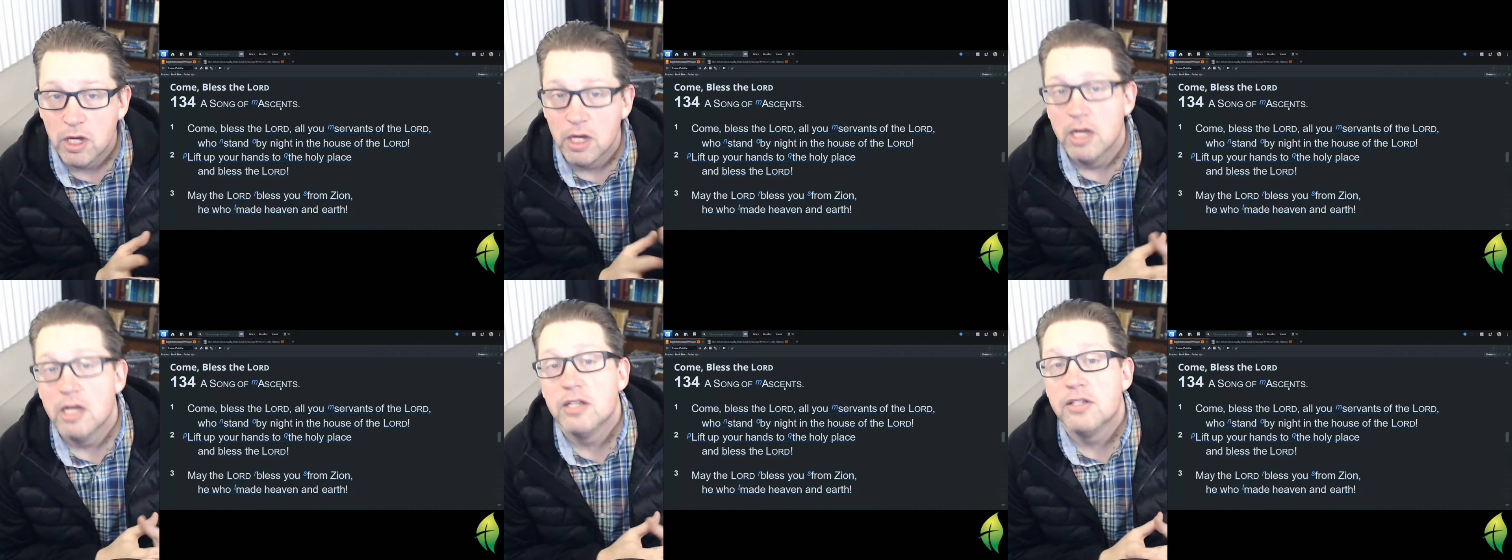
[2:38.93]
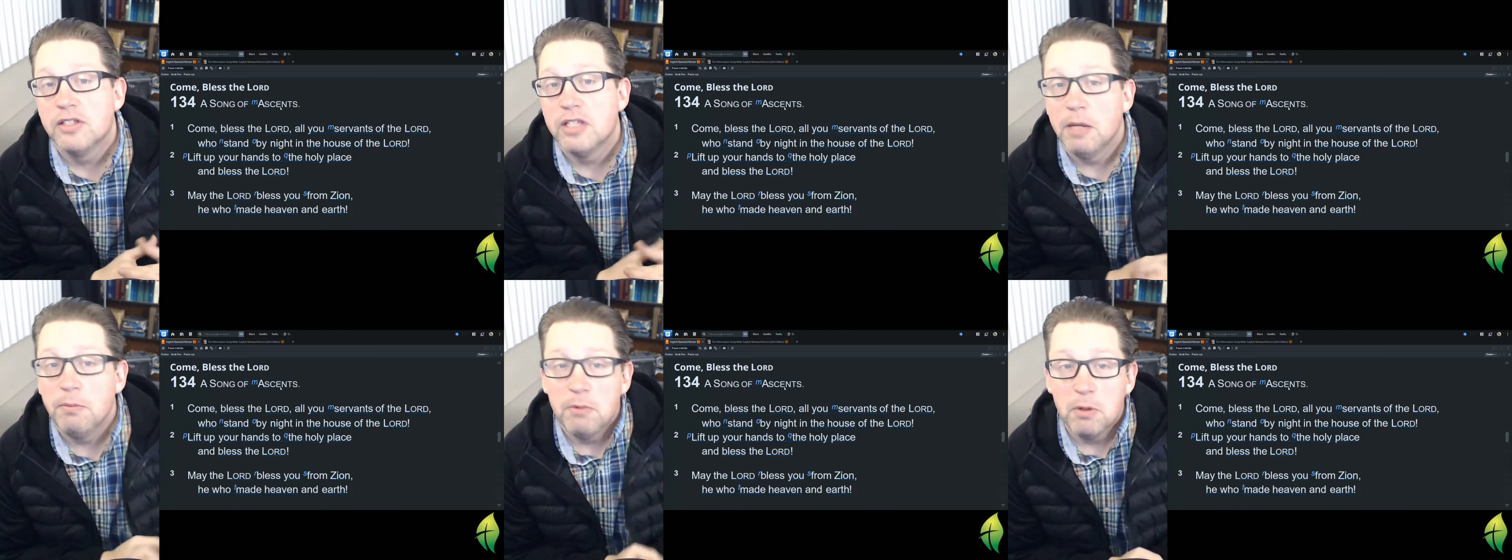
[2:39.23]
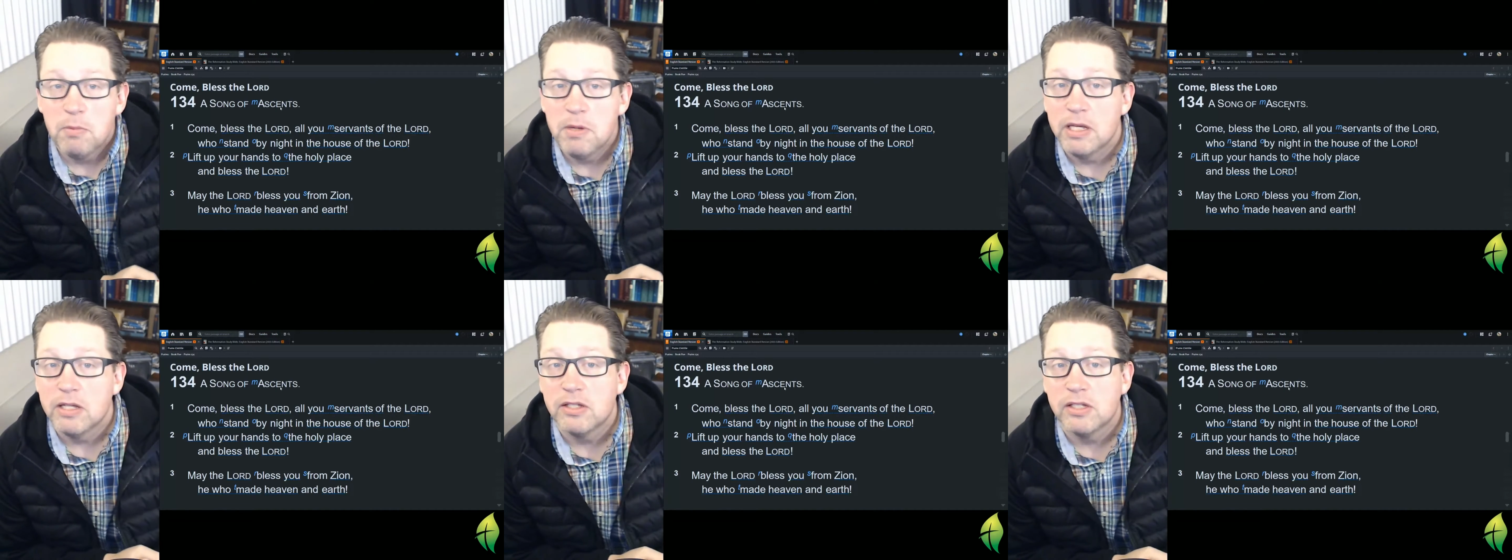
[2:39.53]
seem to
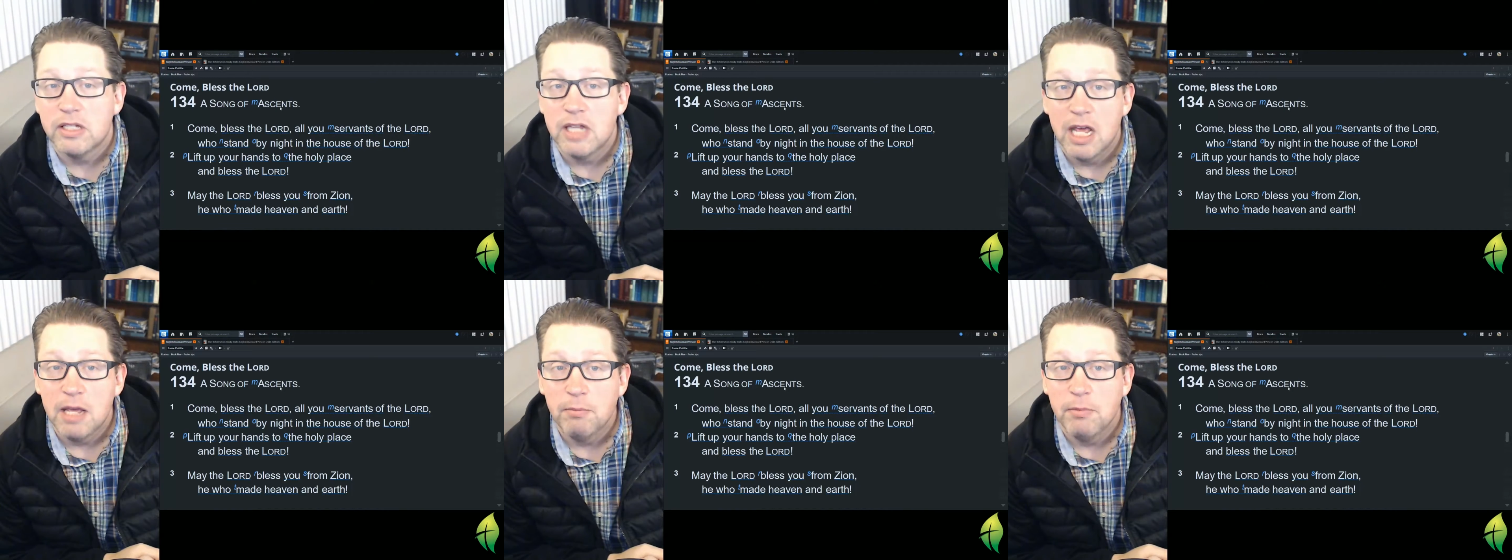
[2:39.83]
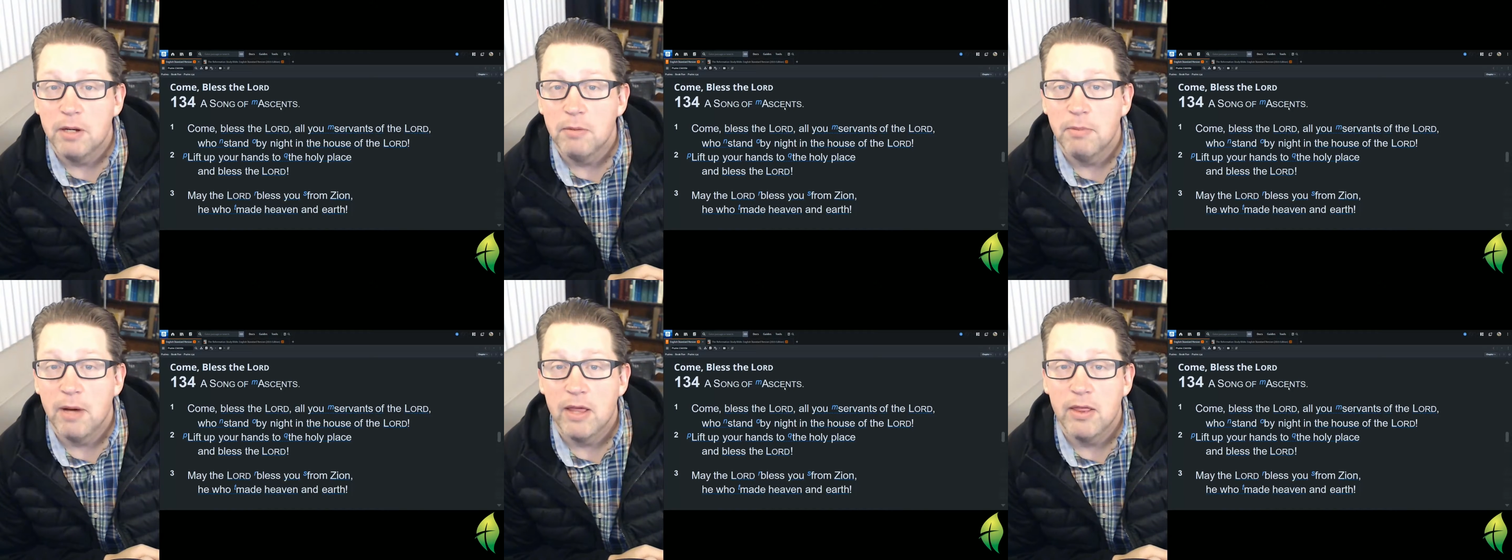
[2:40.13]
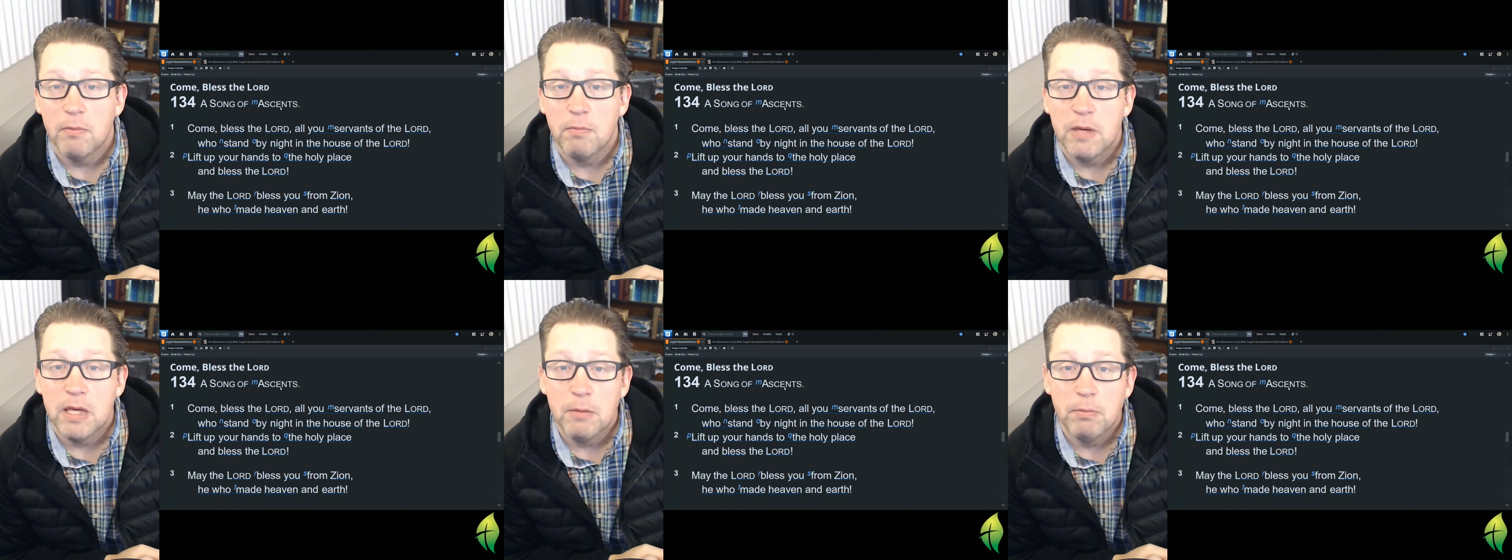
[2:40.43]
be a statement by the
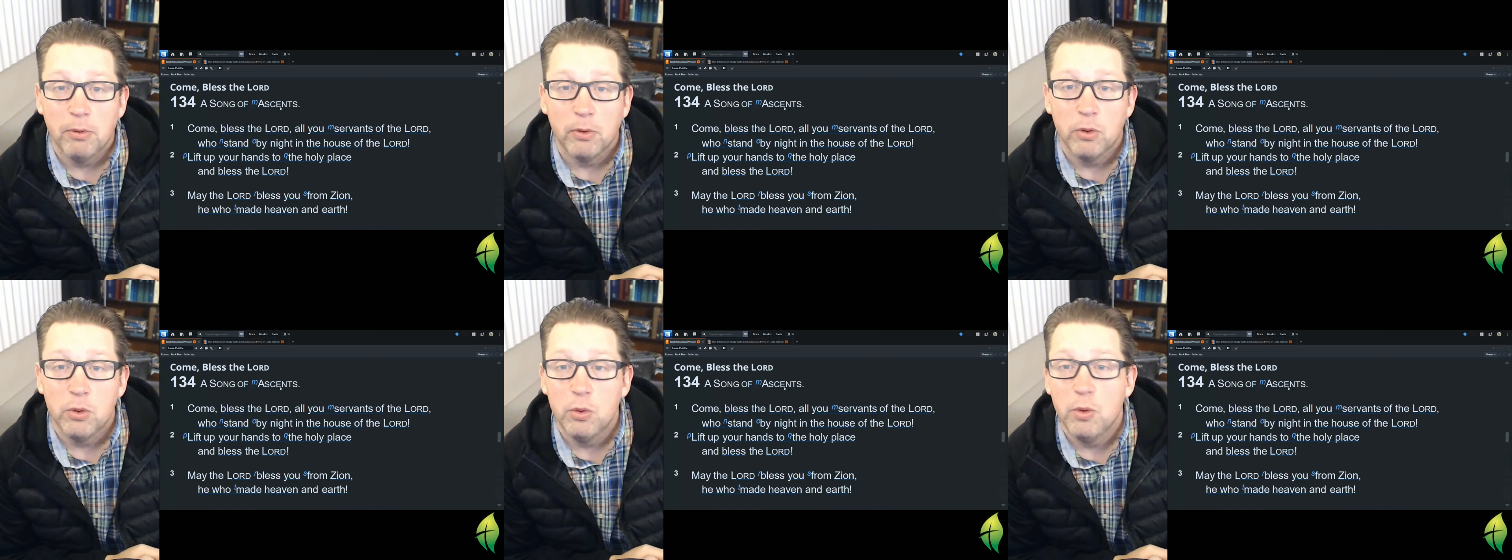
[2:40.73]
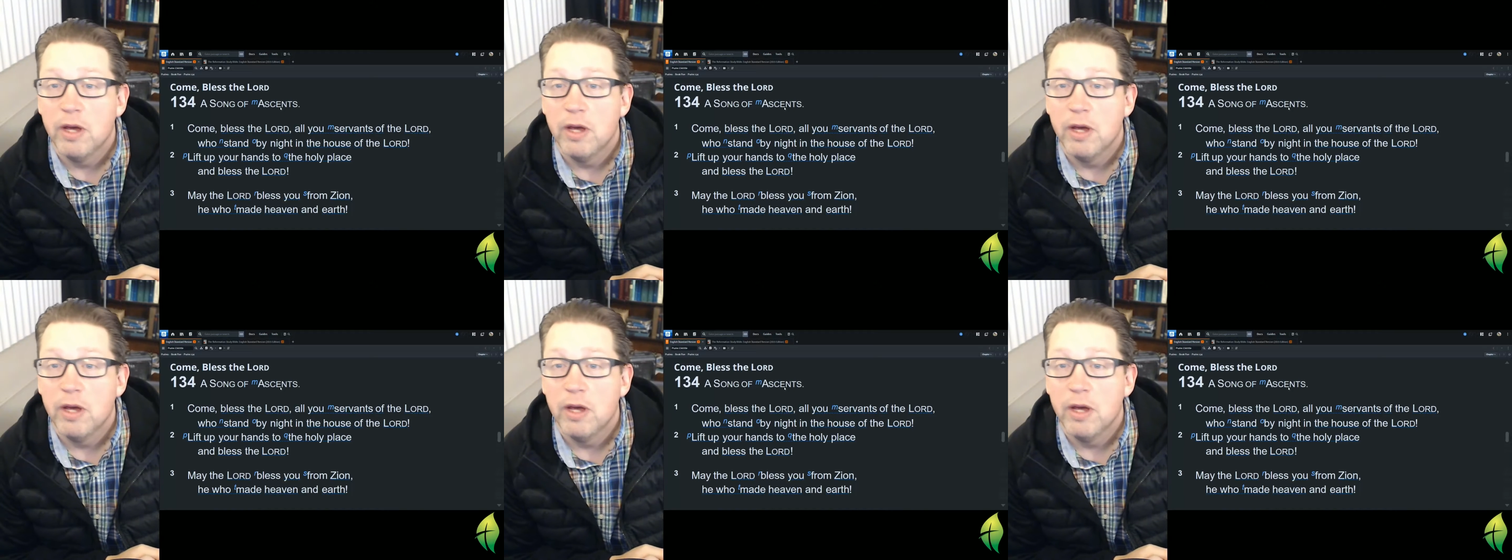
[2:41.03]
people who